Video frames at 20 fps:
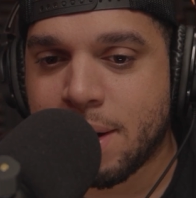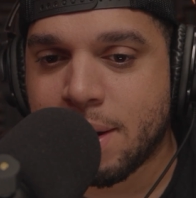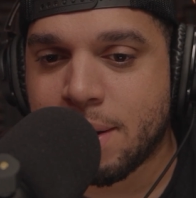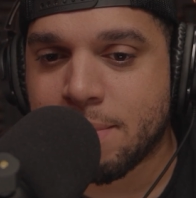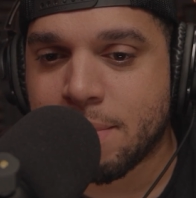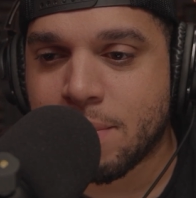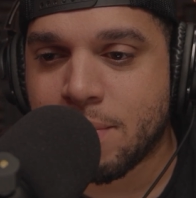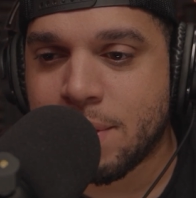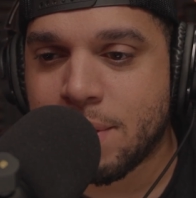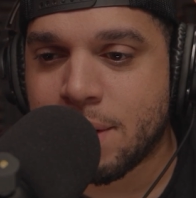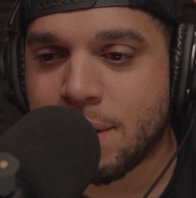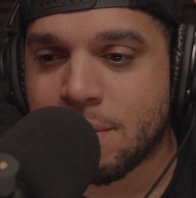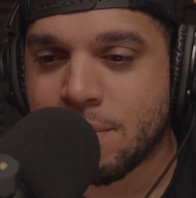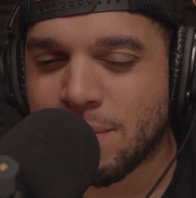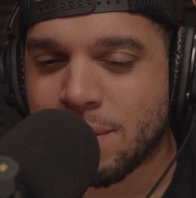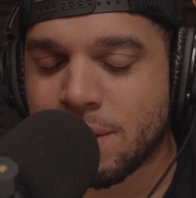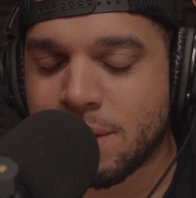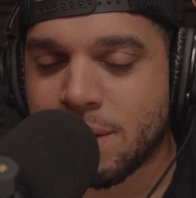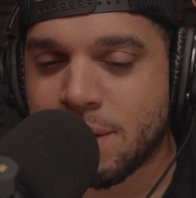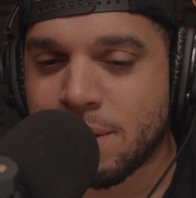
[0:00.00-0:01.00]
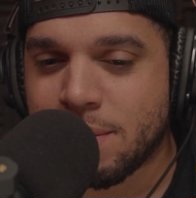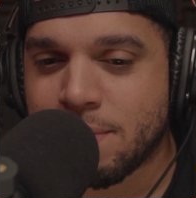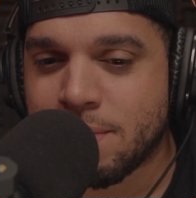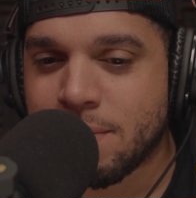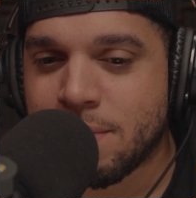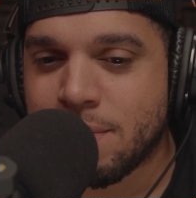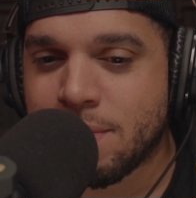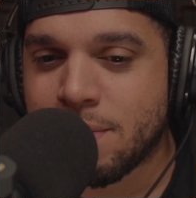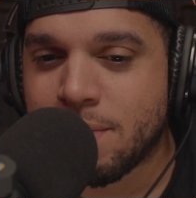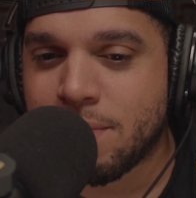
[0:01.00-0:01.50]
but we don't really
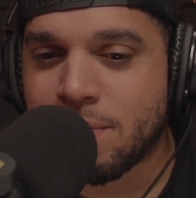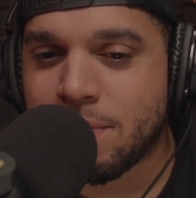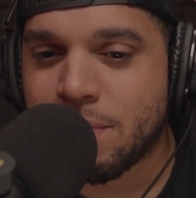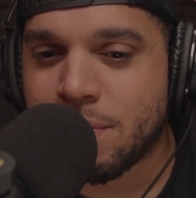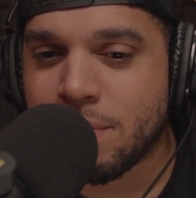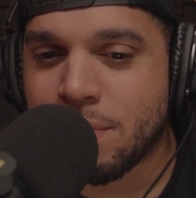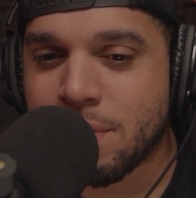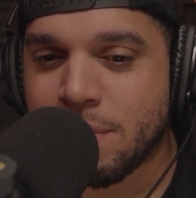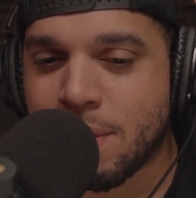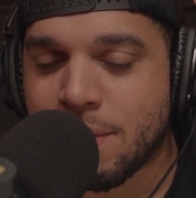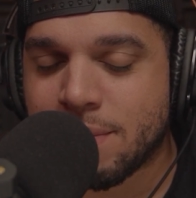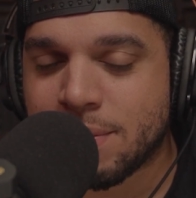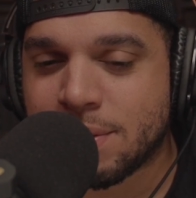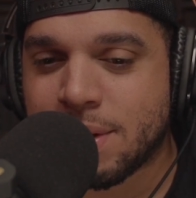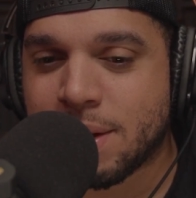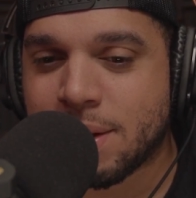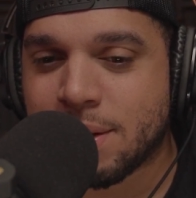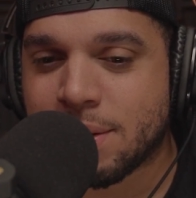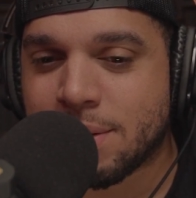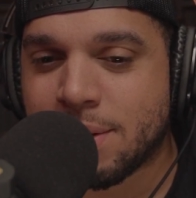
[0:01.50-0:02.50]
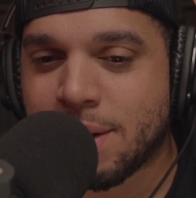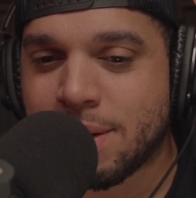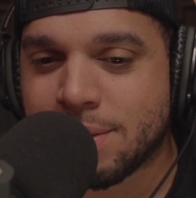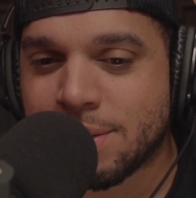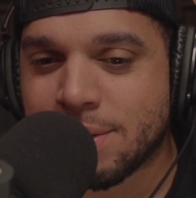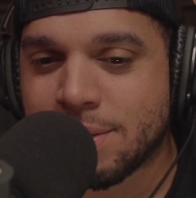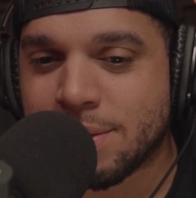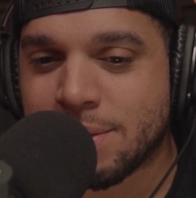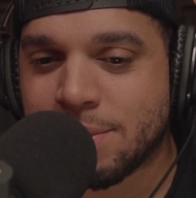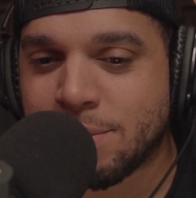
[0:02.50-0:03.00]
give a second thought
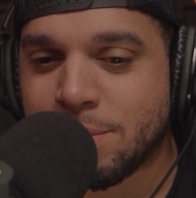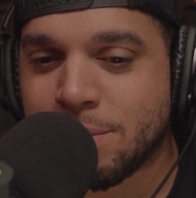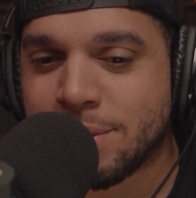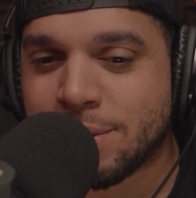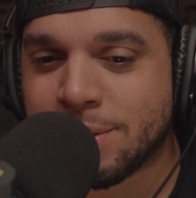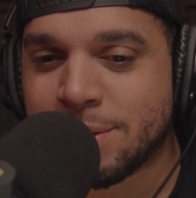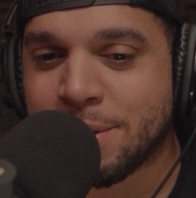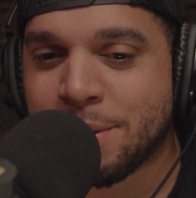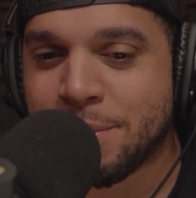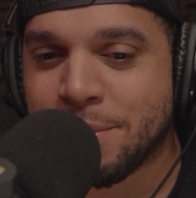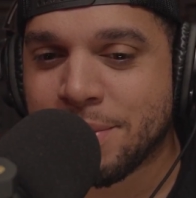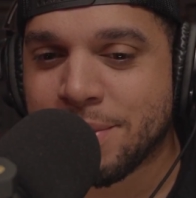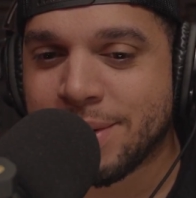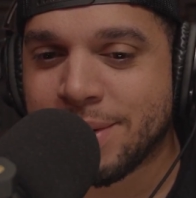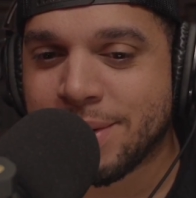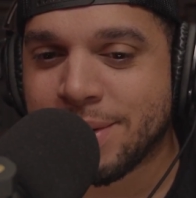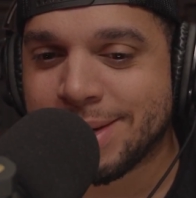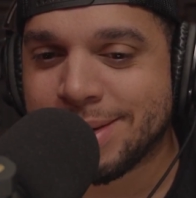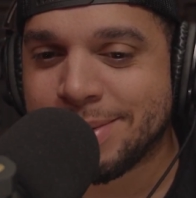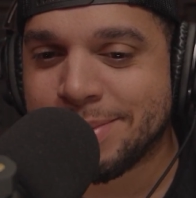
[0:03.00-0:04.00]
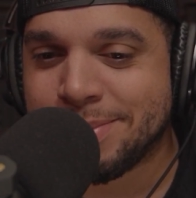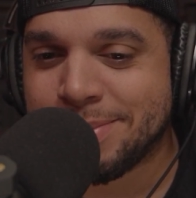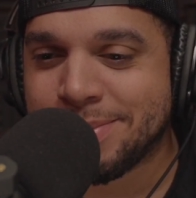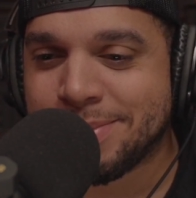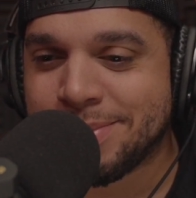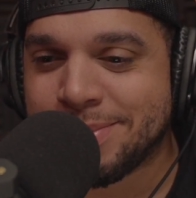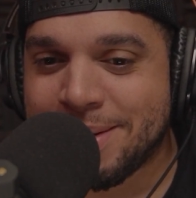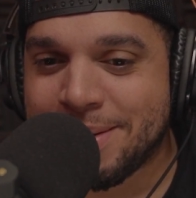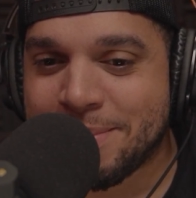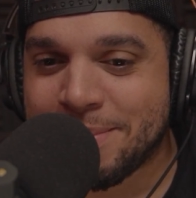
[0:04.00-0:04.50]
to who the sower is,
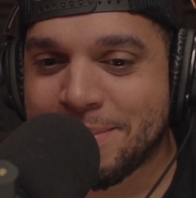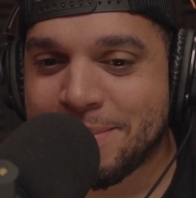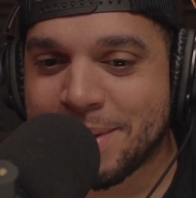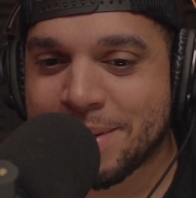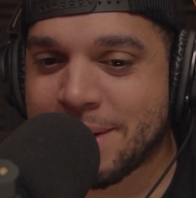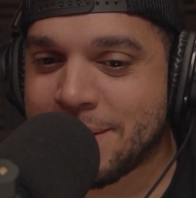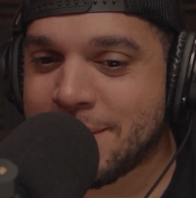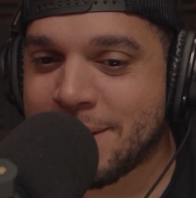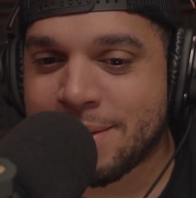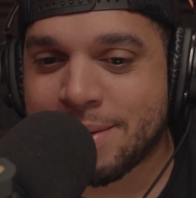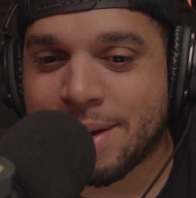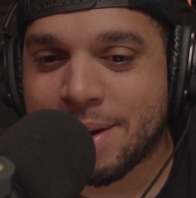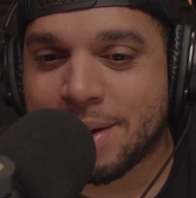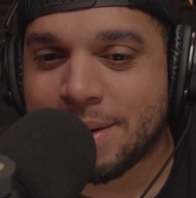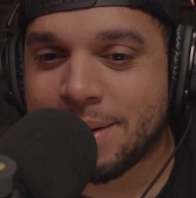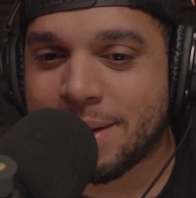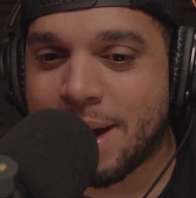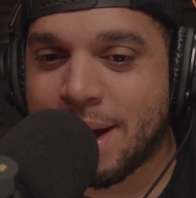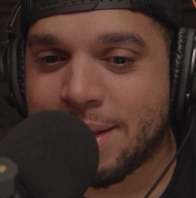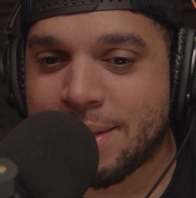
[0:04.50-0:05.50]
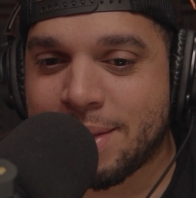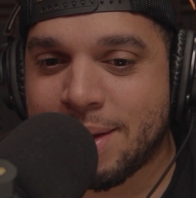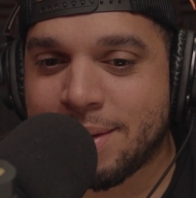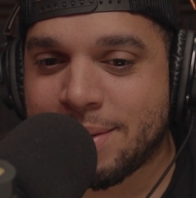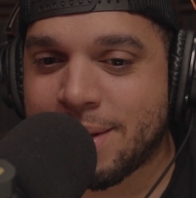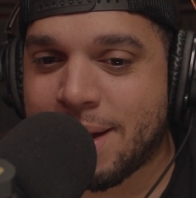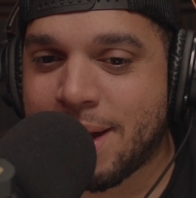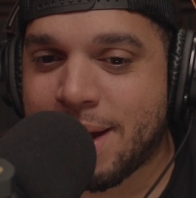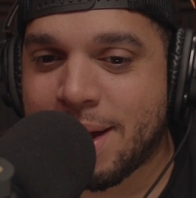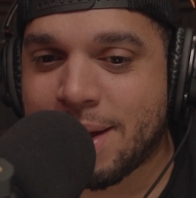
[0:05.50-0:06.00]
because I think
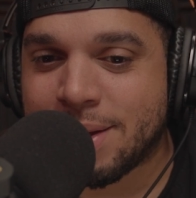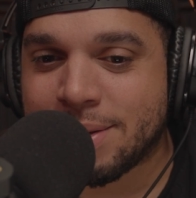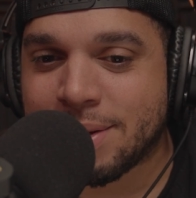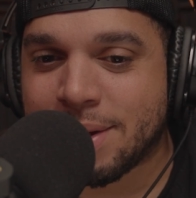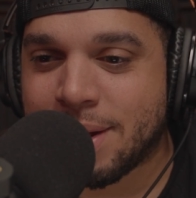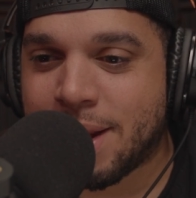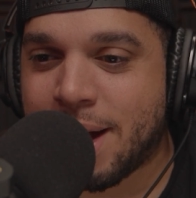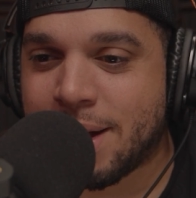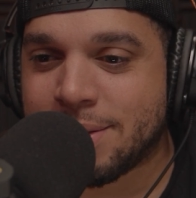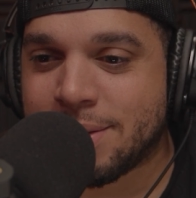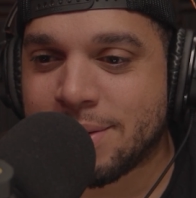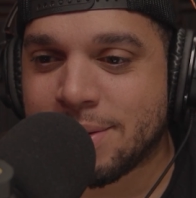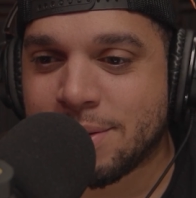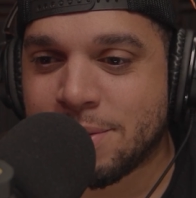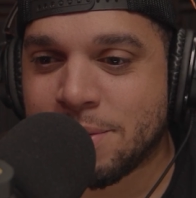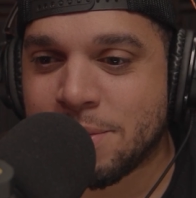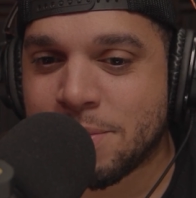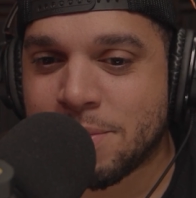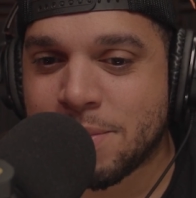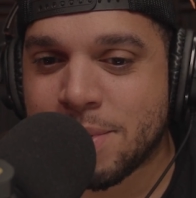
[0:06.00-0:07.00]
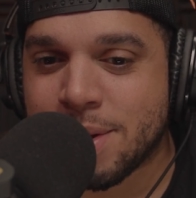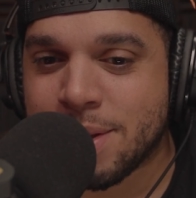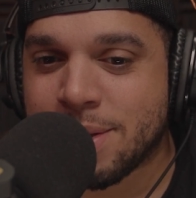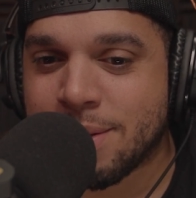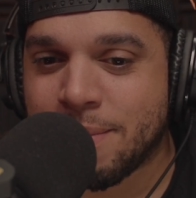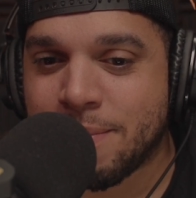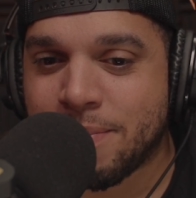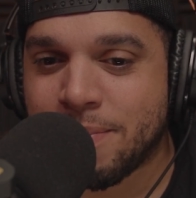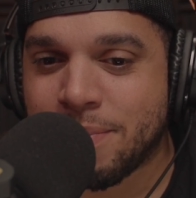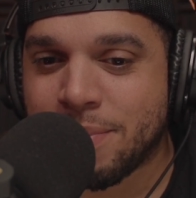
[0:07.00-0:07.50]
that has a lot to do with
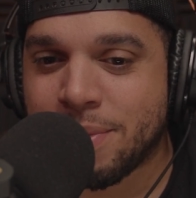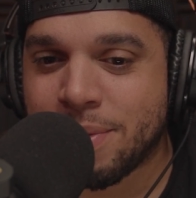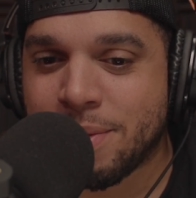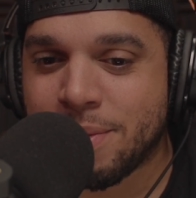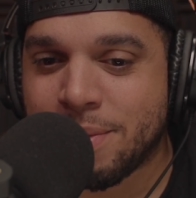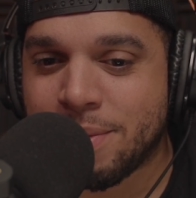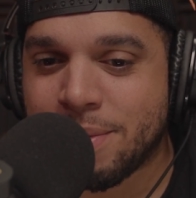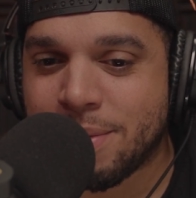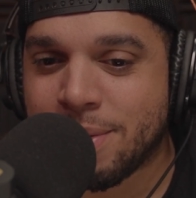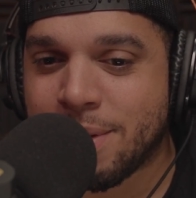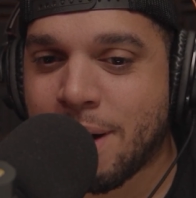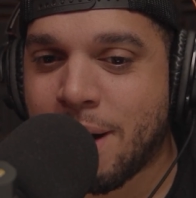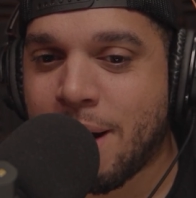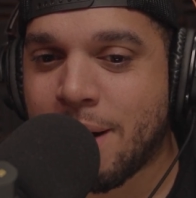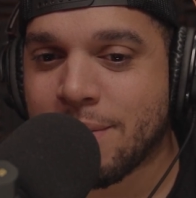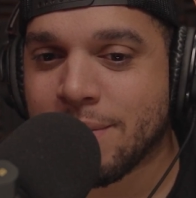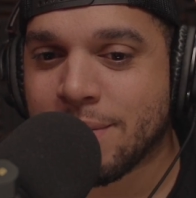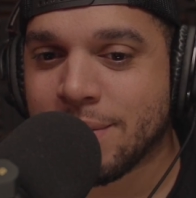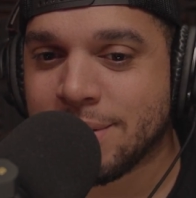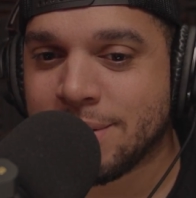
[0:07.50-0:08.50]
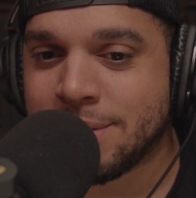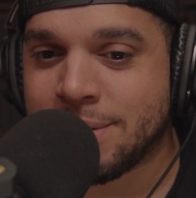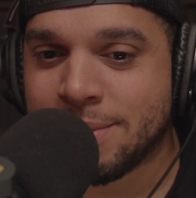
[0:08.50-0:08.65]
the harvest